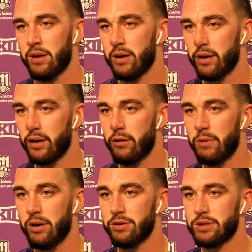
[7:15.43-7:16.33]
um,
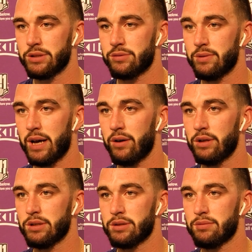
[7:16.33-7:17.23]
I was just I
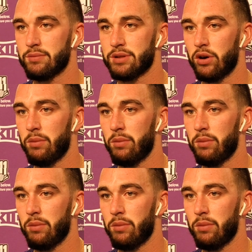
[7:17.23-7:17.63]
was so